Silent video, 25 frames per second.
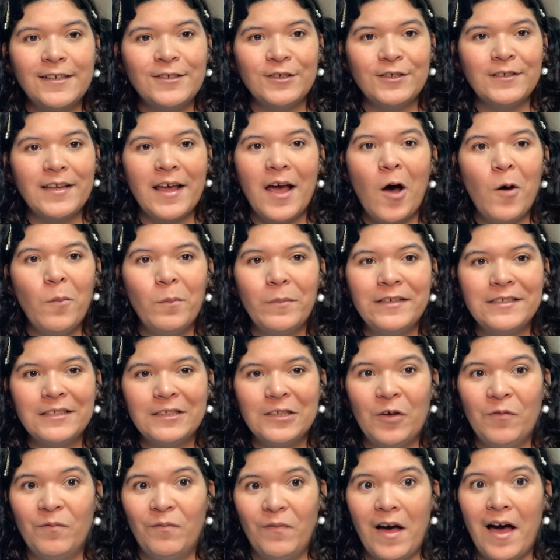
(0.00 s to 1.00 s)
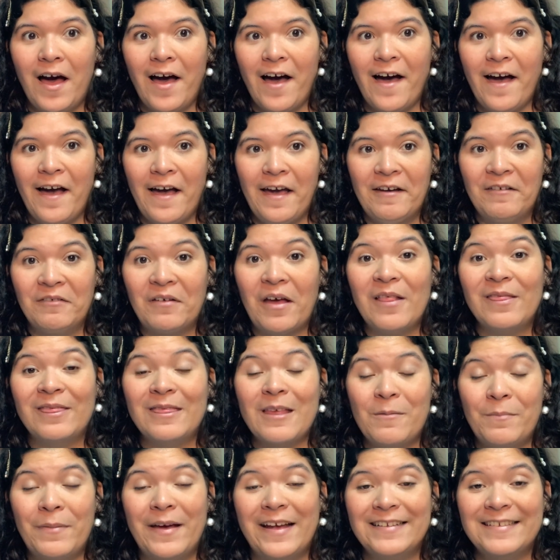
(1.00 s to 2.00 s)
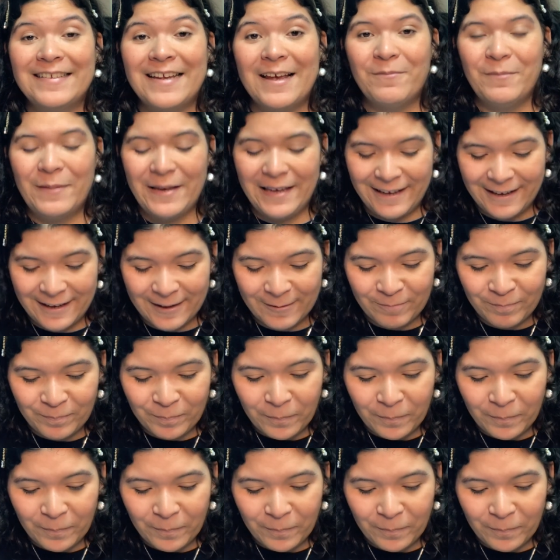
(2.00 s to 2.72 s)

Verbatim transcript: just helped me survive the pandemic.